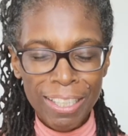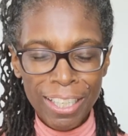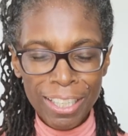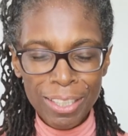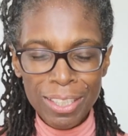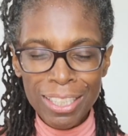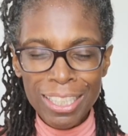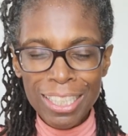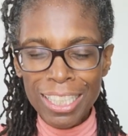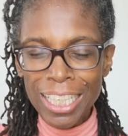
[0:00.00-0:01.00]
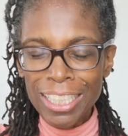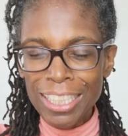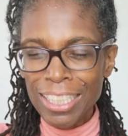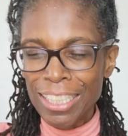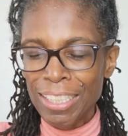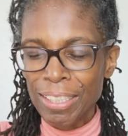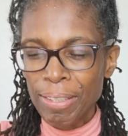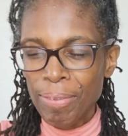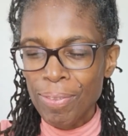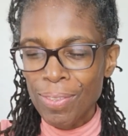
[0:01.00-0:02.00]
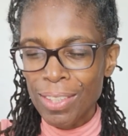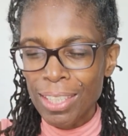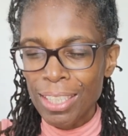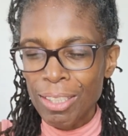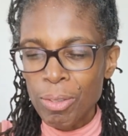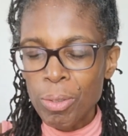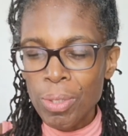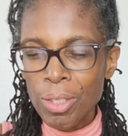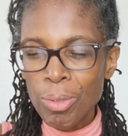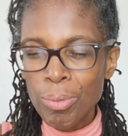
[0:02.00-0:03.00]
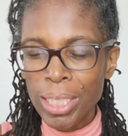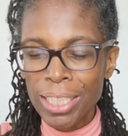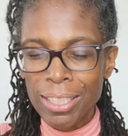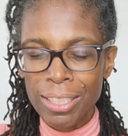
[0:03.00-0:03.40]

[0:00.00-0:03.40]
I can sense all the sweat.